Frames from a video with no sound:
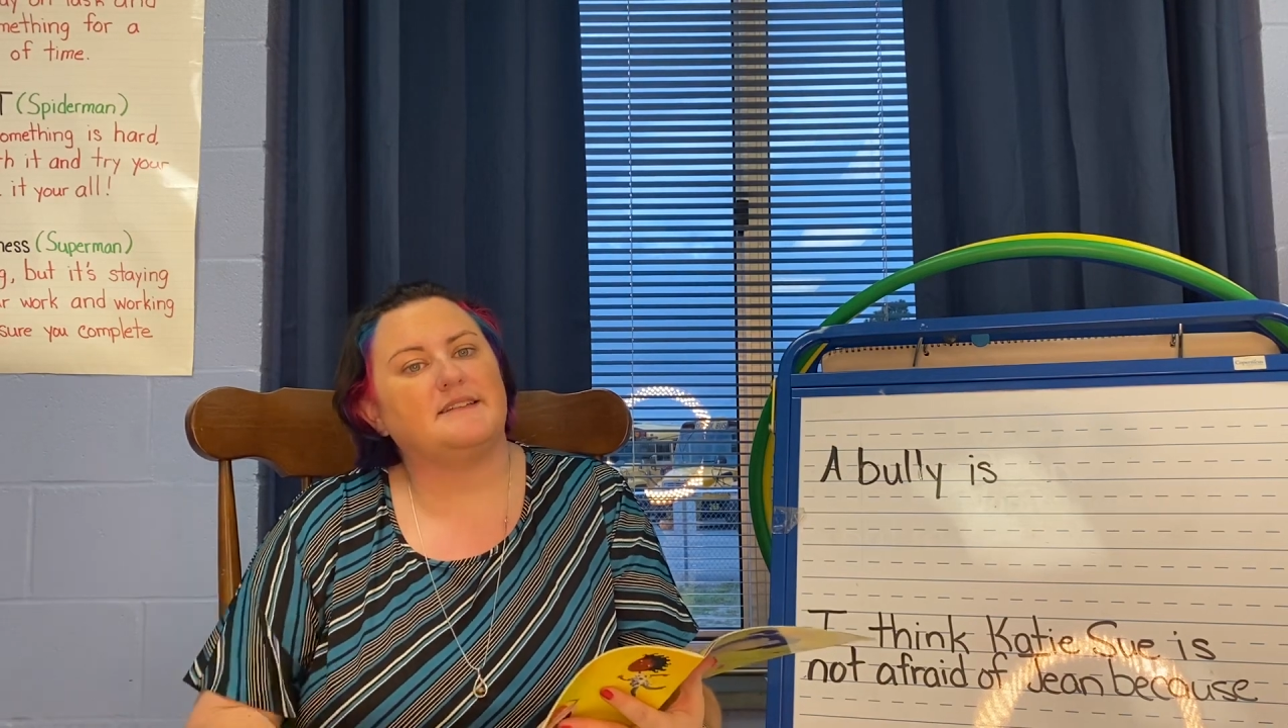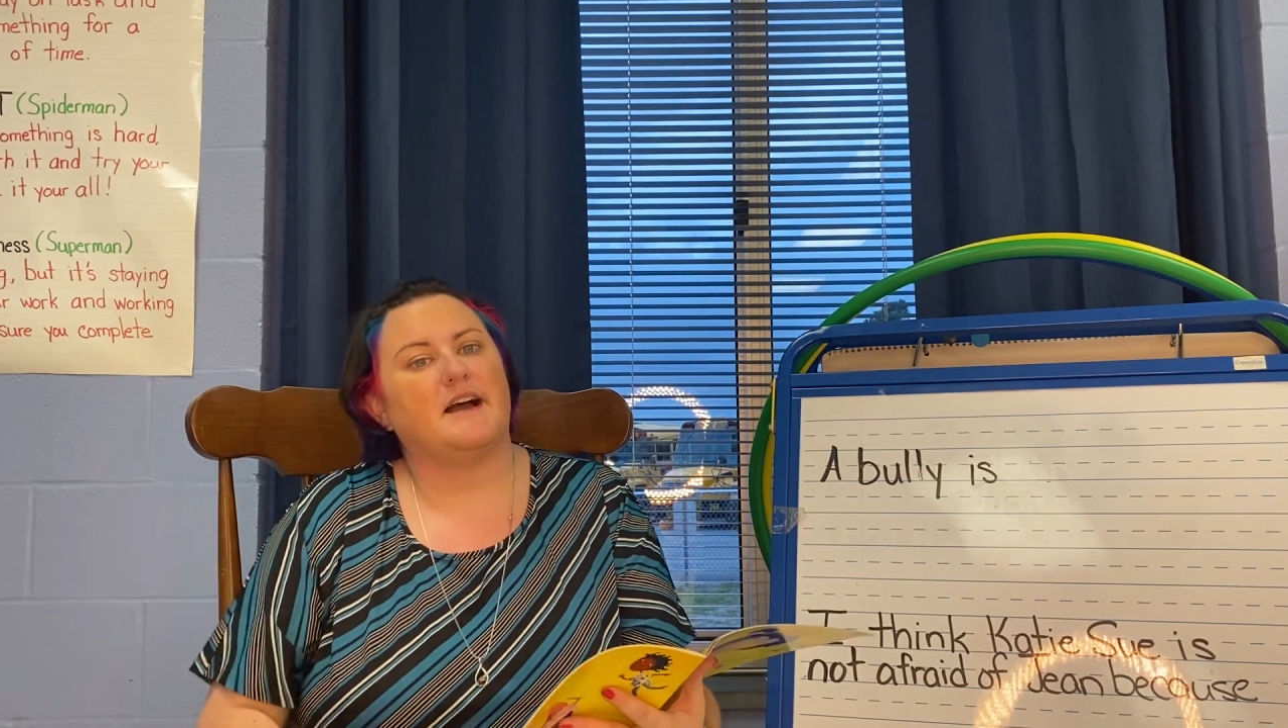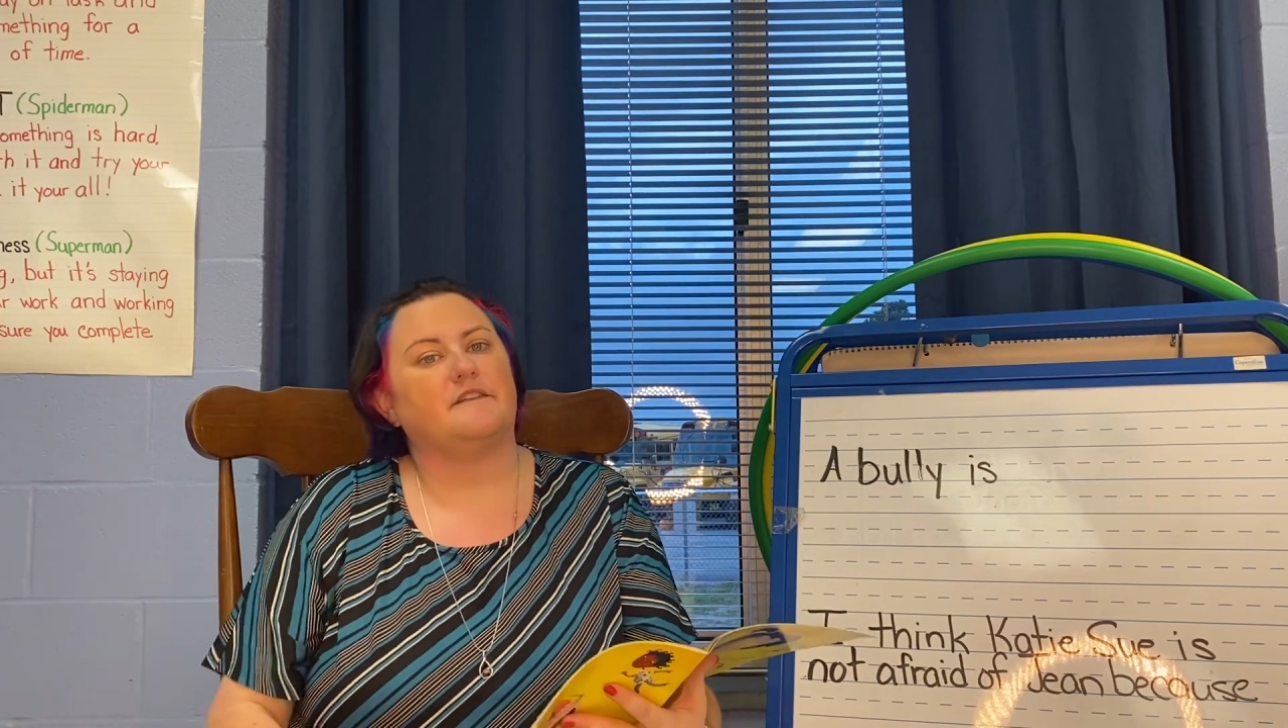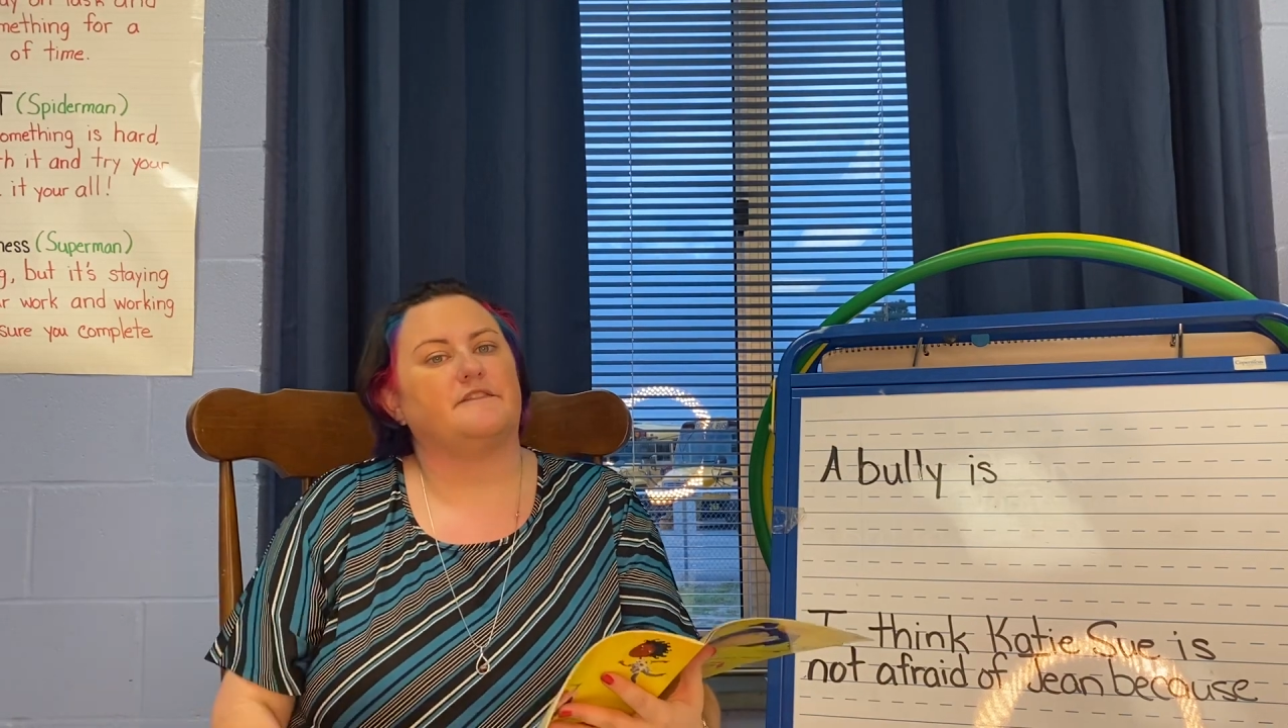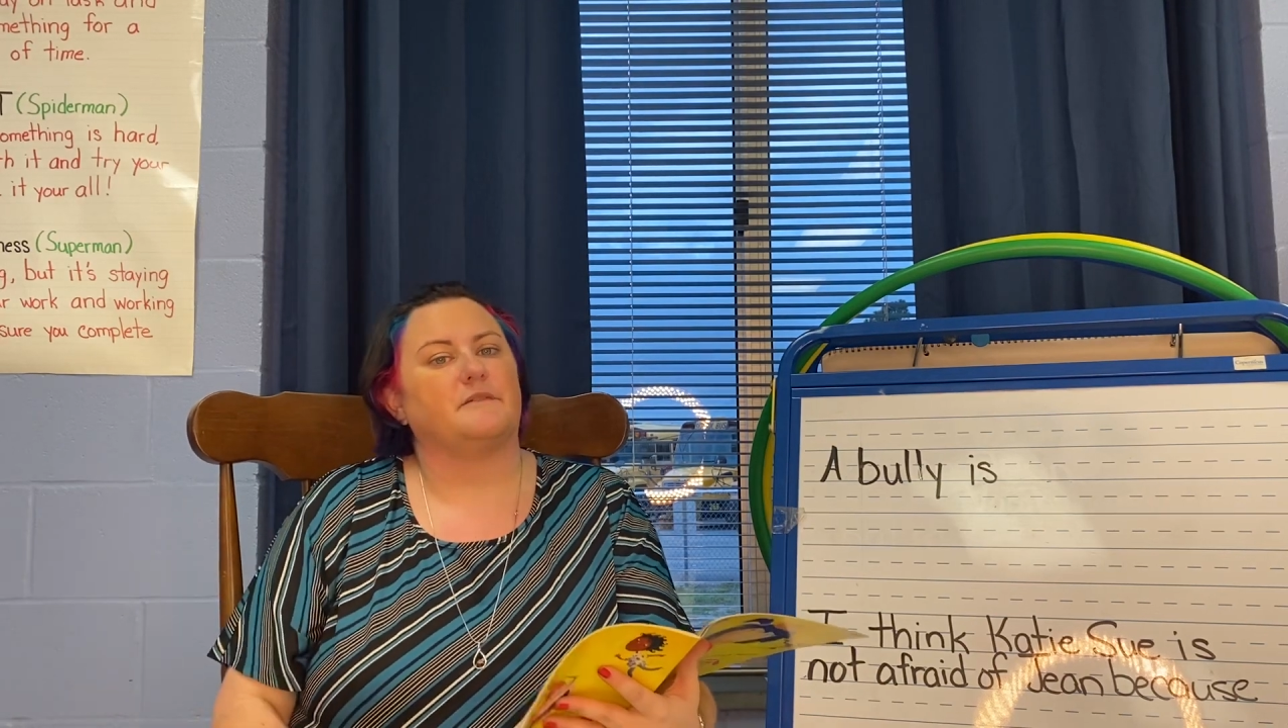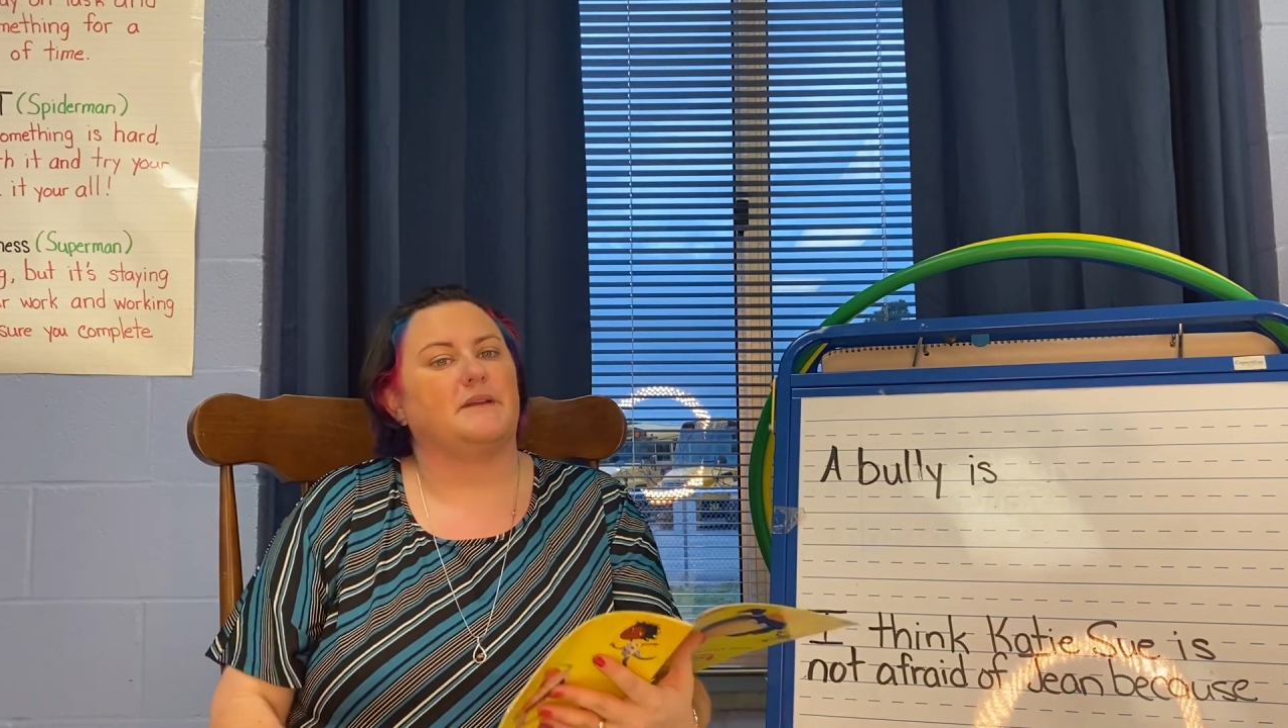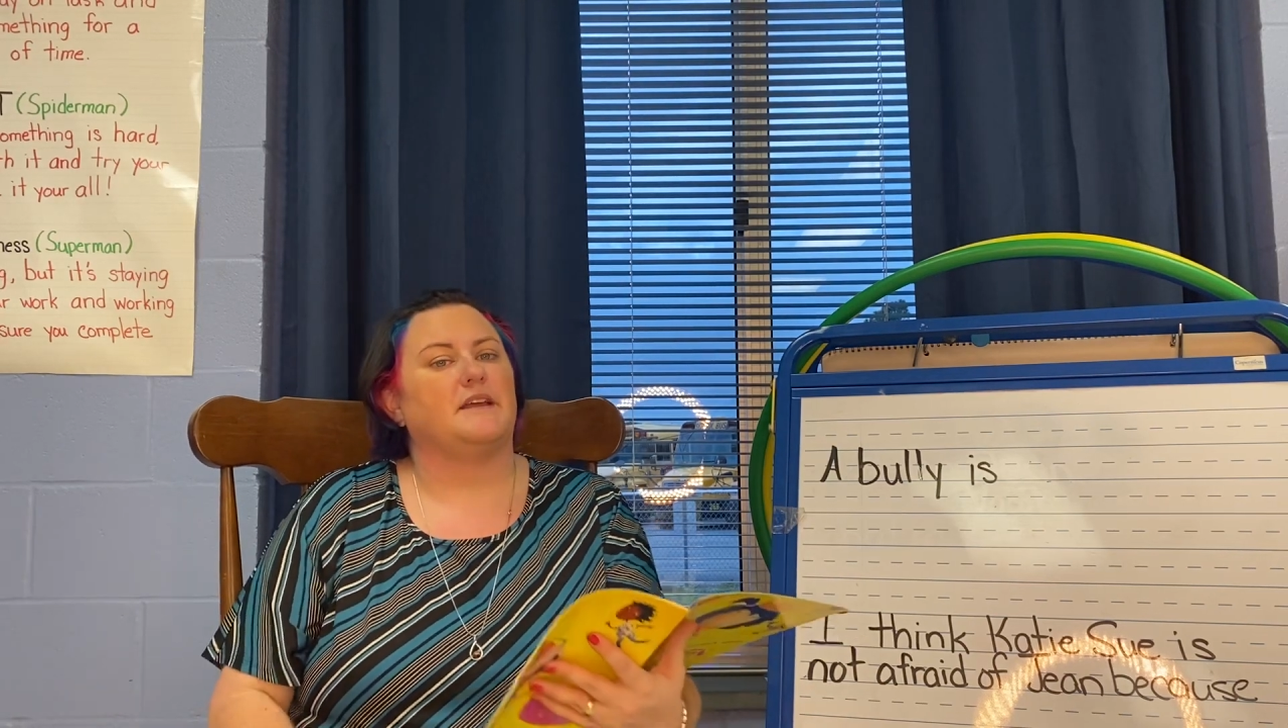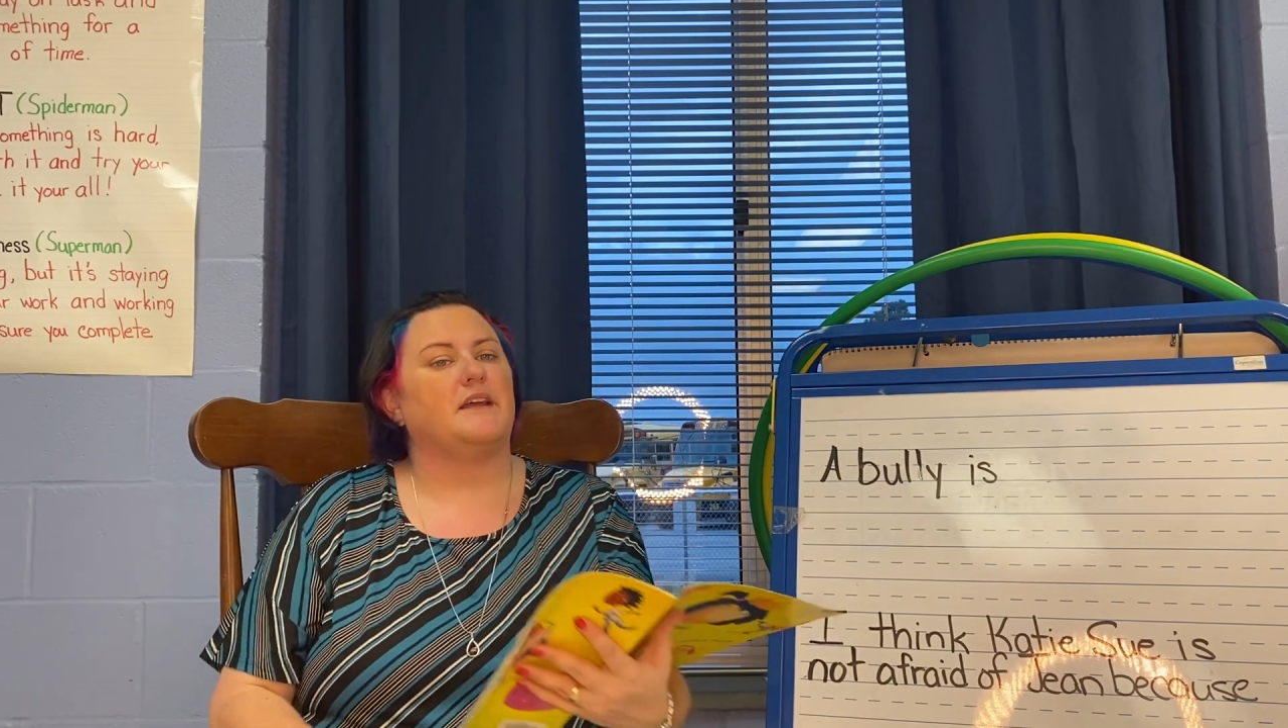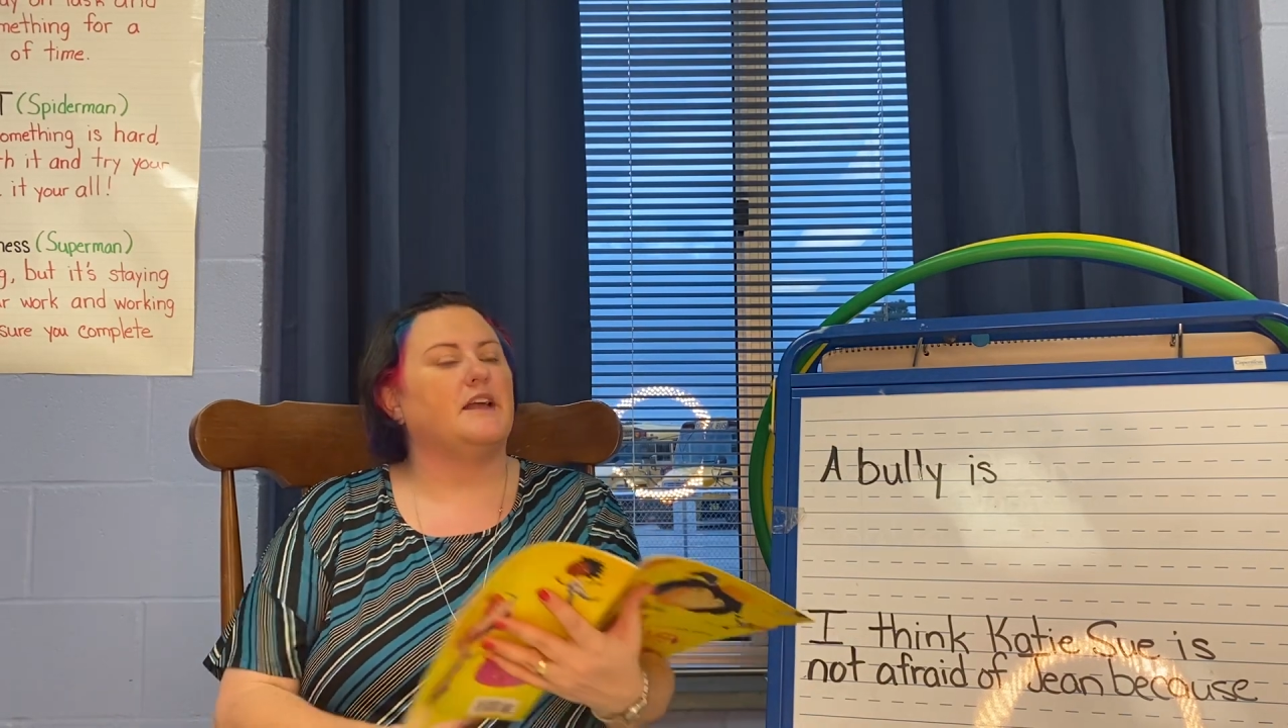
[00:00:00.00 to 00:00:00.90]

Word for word: down for me.